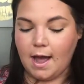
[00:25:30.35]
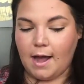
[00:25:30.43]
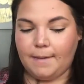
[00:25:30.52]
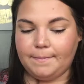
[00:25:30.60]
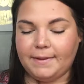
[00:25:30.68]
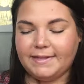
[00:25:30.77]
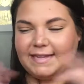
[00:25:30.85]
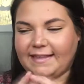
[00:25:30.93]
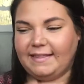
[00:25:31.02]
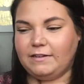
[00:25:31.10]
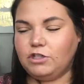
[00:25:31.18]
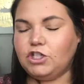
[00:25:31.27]
Um, it's
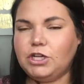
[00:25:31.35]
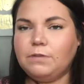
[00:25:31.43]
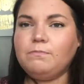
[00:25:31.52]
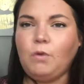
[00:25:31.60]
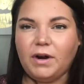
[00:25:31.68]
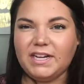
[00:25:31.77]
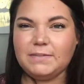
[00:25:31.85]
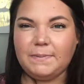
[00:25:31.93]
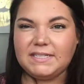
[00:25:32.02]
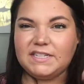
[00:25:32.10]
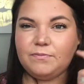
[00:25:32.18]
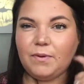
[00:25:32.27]
like the more
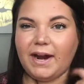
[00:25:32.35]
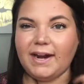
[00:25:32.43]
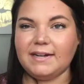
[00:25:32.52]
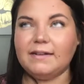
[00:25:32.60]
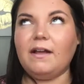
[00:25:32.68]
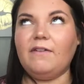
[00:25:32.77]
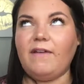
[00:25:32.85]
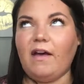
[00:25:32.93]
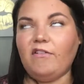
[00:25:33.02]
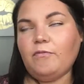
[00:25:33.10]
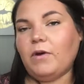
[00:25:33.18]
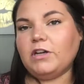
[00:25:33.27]
expensive brand of e
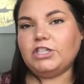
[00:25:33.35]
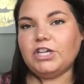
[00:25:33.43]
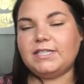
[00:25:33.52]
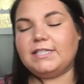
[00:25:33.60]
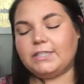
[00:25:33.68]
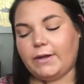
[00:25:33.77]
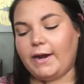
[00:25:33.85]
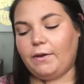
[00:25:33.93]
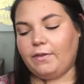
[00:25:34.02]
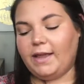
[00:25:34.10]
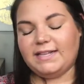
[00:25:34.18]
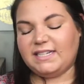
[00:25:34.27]
l f brushes, and so I
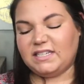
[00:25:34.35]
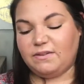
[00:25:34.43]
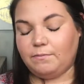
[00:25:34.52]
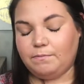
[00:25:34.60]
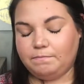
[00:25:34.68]
don't, it doesn't